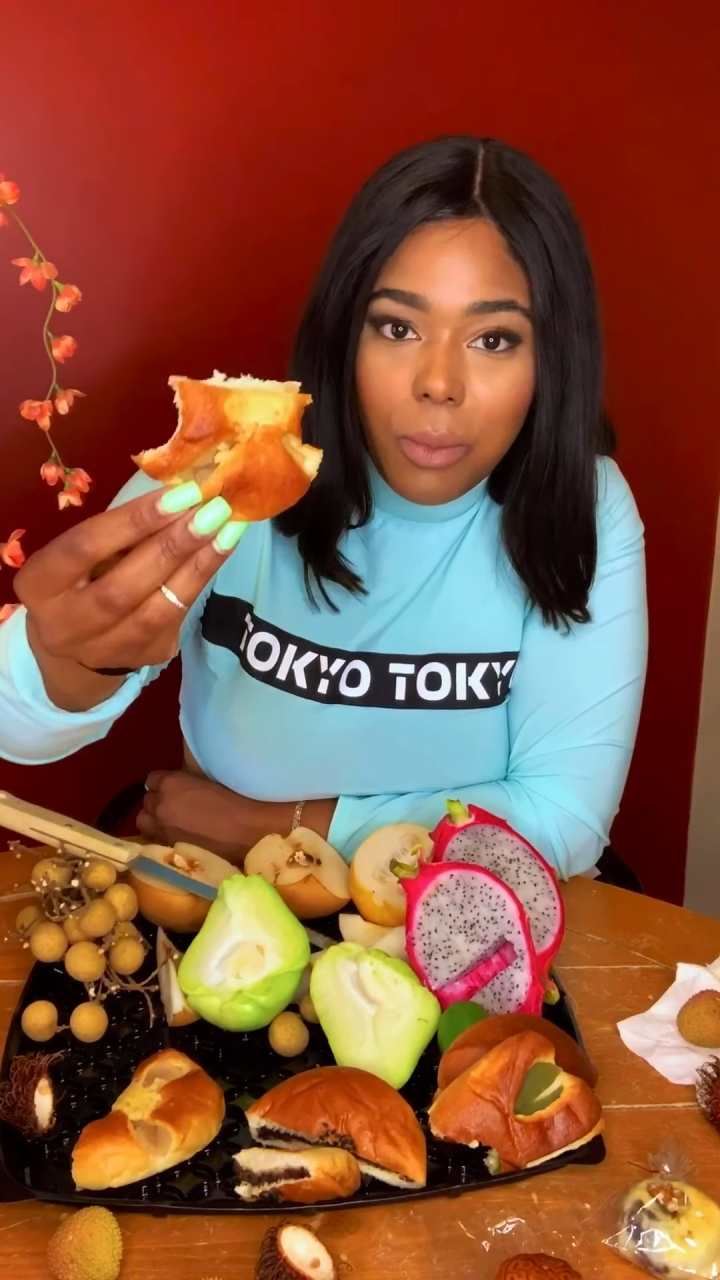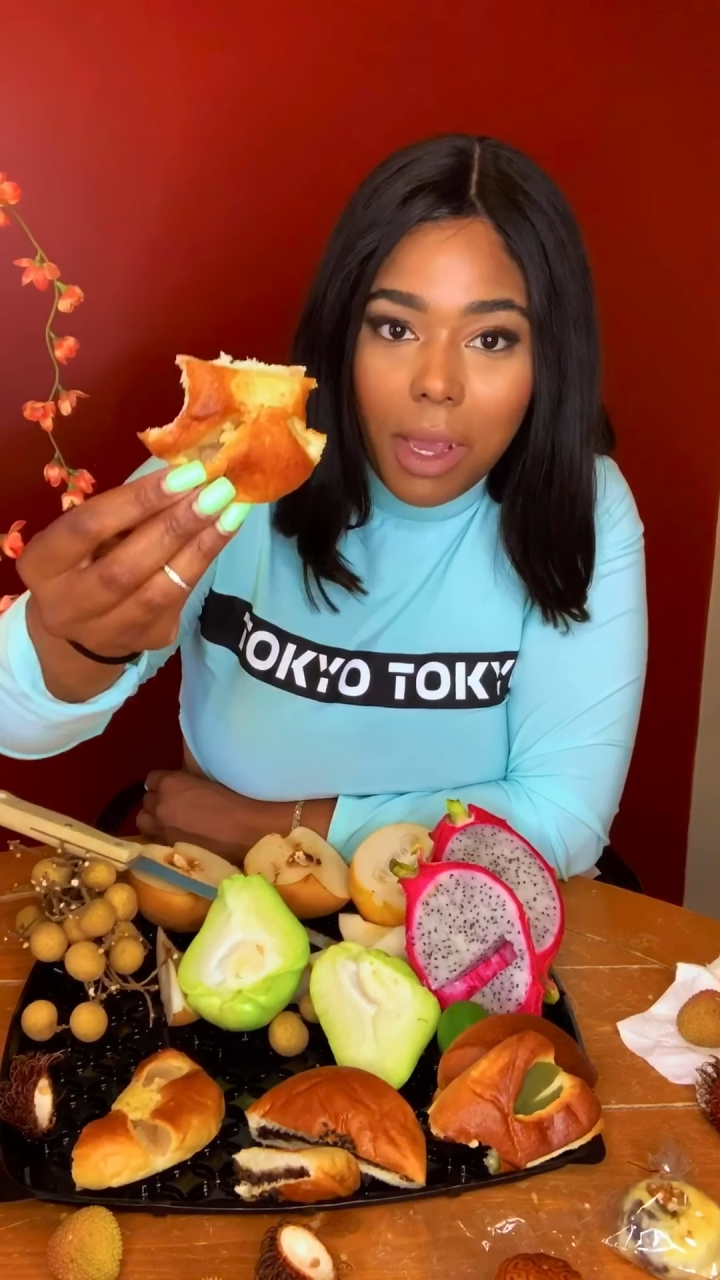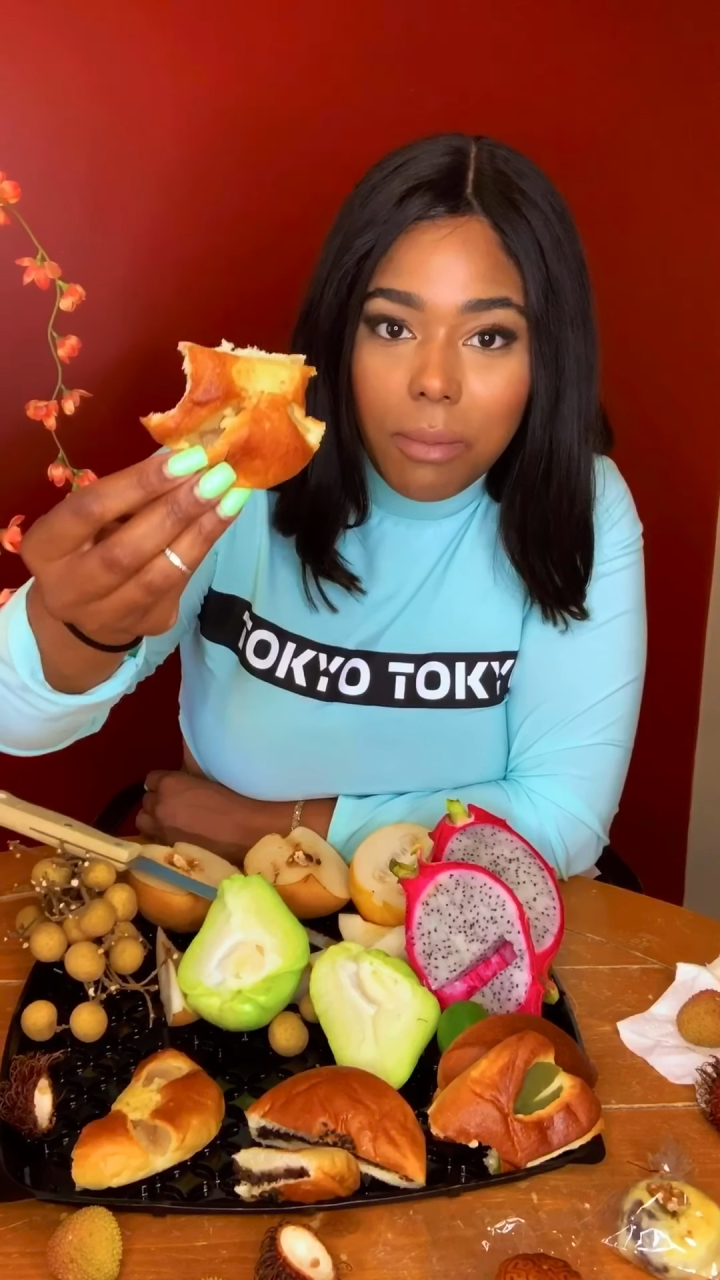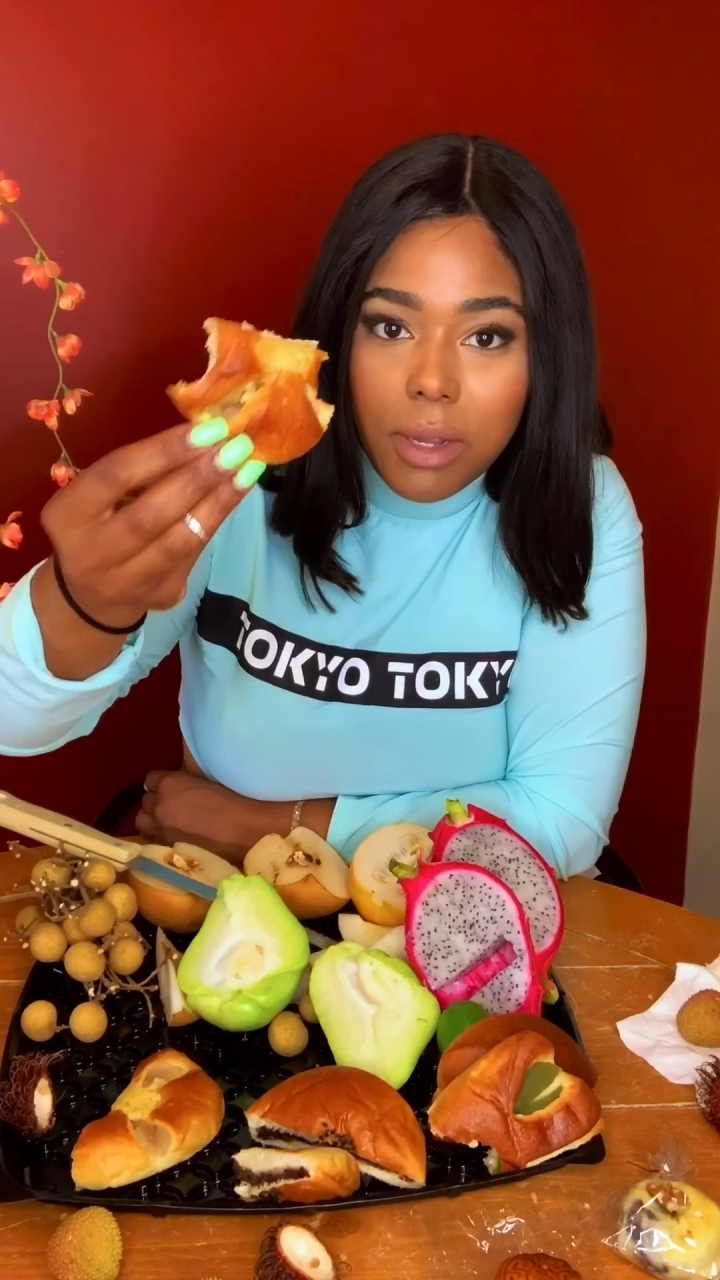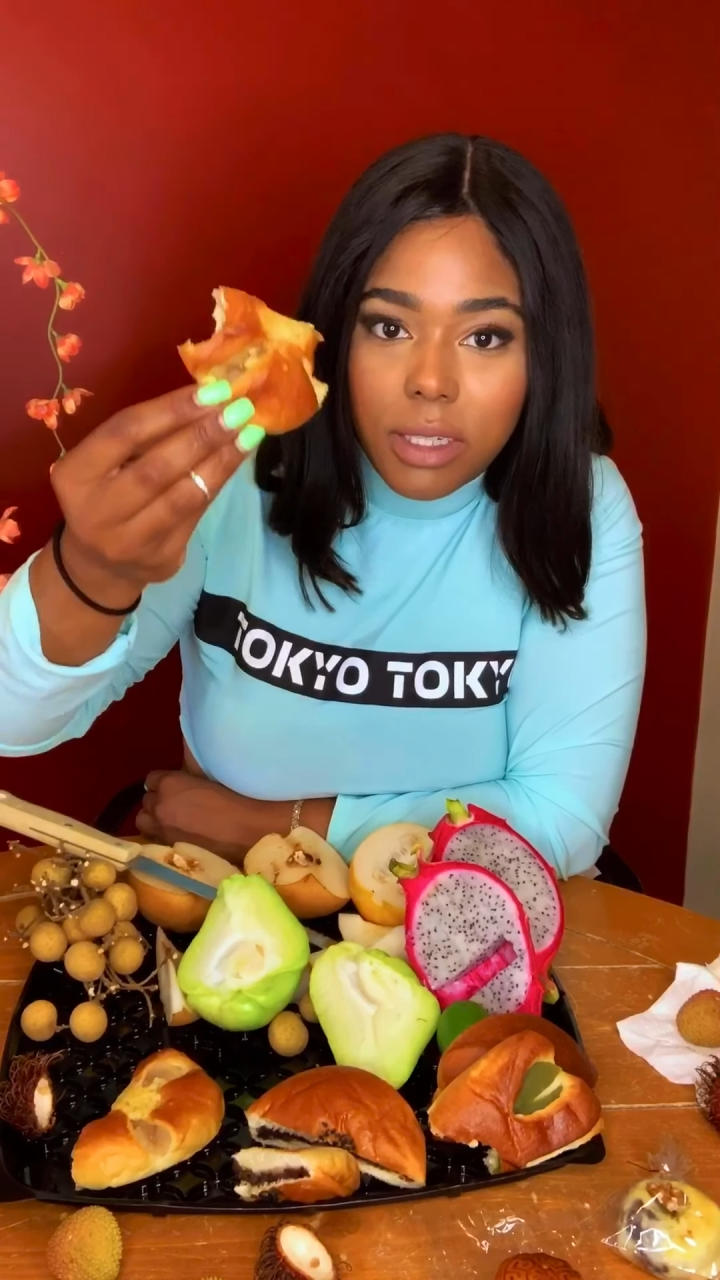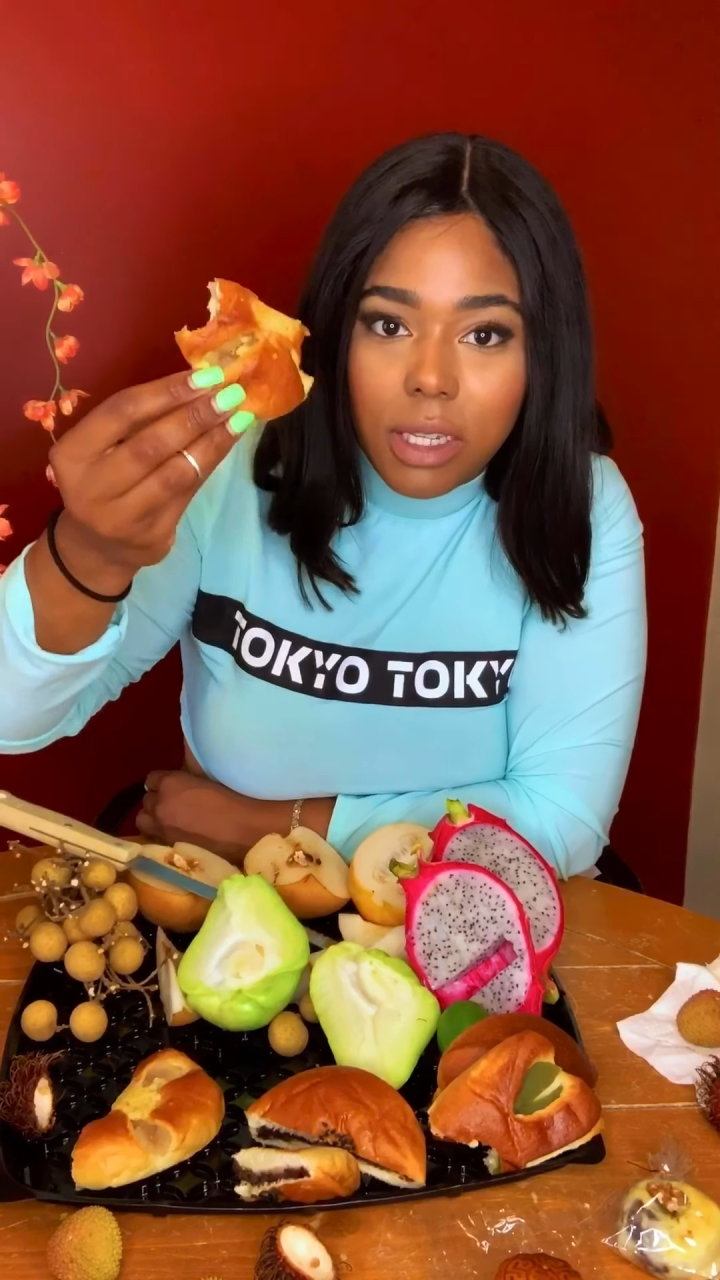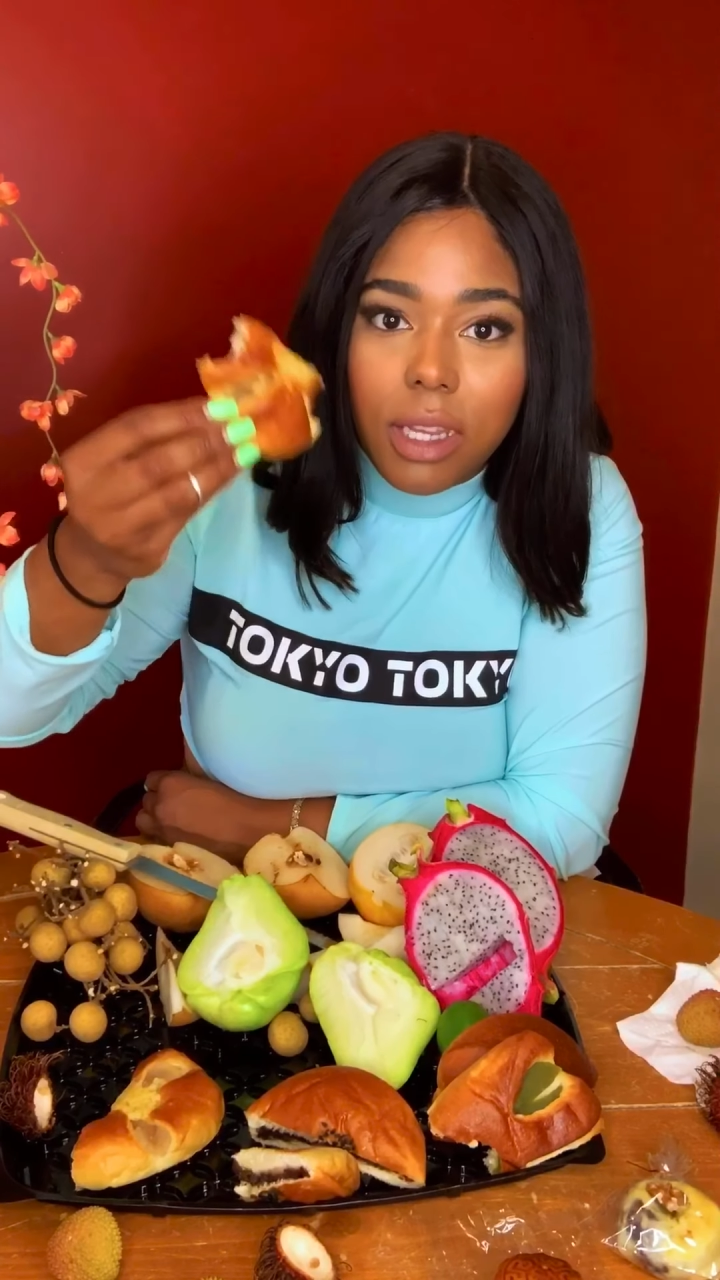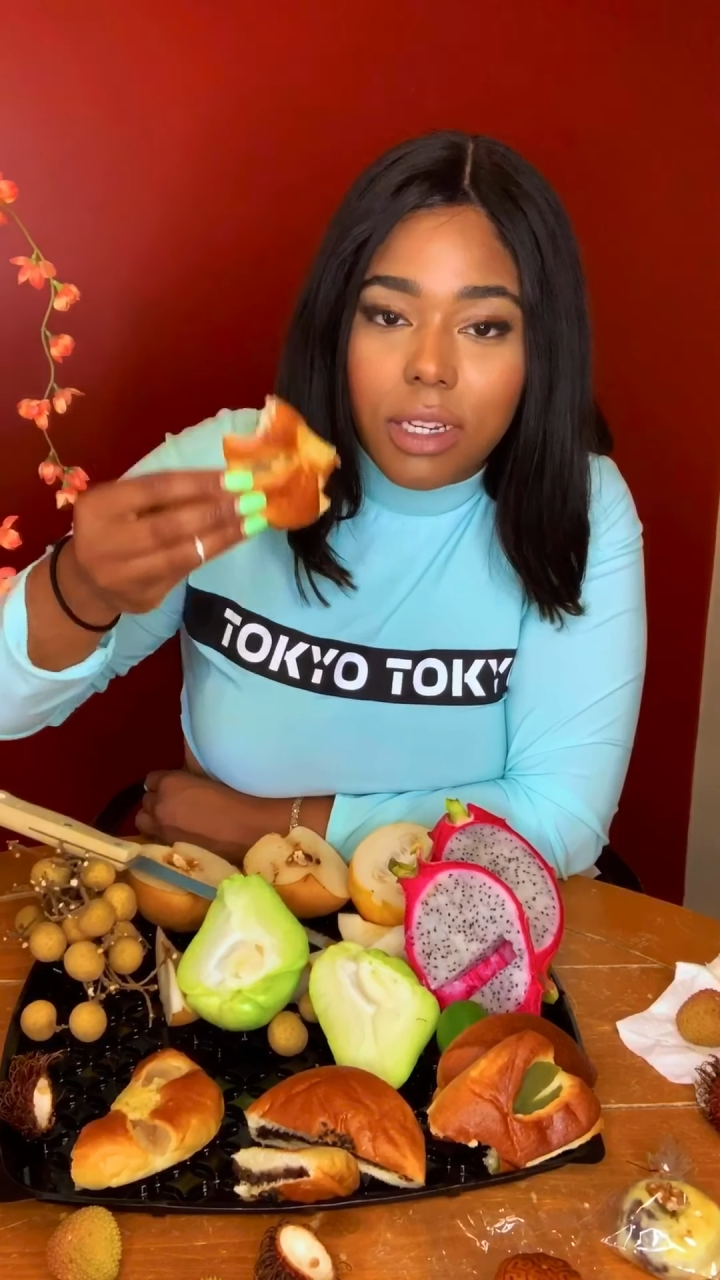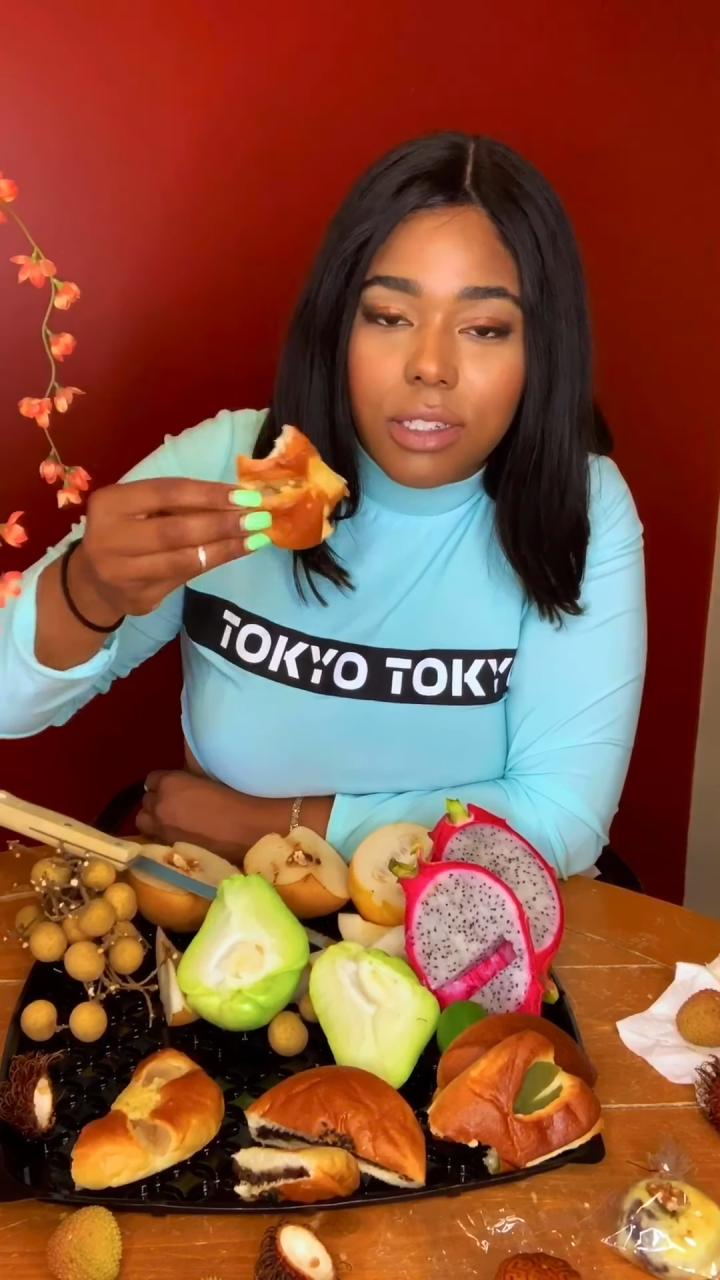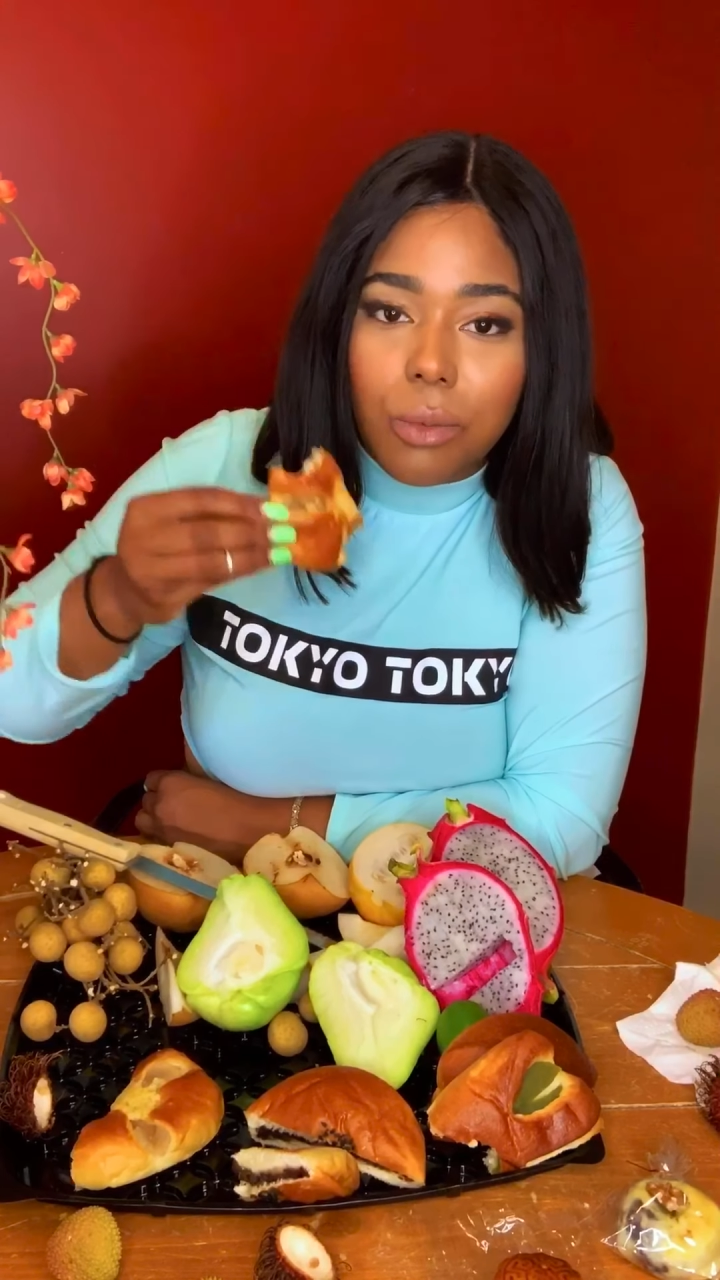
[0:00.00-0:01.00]
white beans in
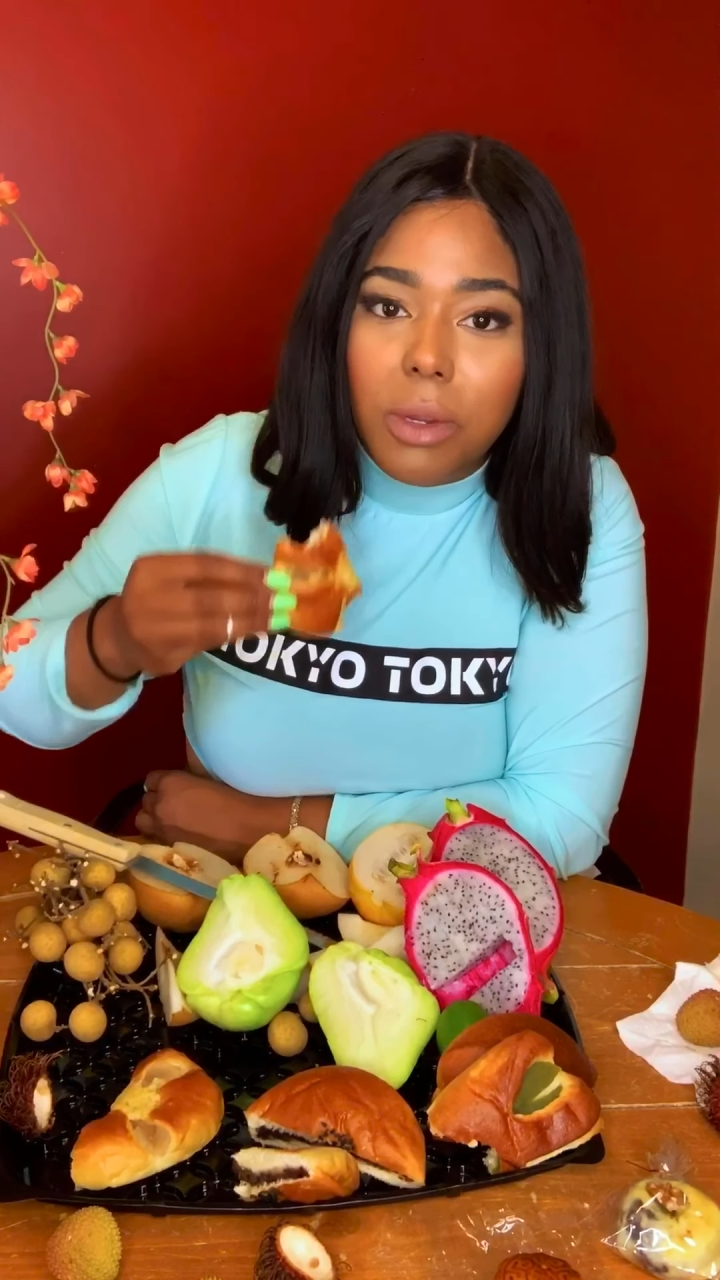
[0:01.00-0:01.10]
theirs and